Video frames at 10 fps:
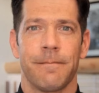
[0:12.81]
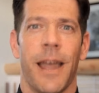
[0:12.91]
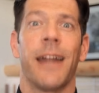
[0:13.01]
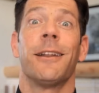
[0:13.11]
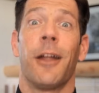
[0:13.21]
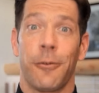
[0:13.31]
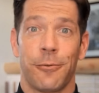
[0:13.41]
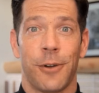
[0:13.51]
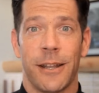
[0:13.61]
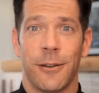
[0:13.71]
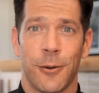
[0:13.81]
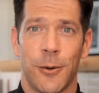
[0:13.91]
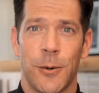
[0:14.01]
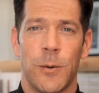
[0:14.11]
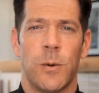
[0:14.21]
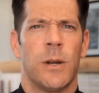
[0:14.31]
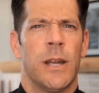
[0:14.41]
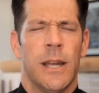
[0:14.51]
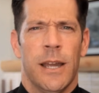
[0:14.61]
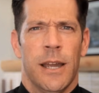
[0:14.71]
had another friend who,
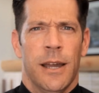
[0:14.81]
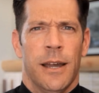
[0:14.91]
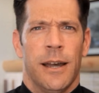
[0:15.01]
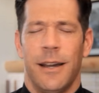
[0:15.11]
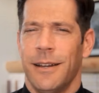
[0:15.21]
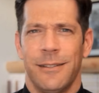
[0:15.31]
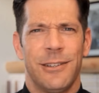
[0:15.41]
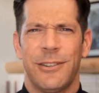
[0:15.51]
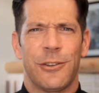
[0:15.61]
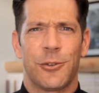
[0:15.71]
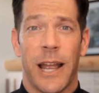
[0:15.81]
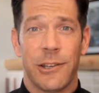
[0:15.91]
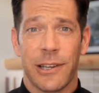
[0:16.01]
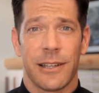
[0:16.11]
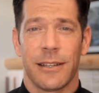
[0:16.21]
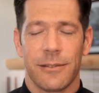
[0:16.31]
just this tragic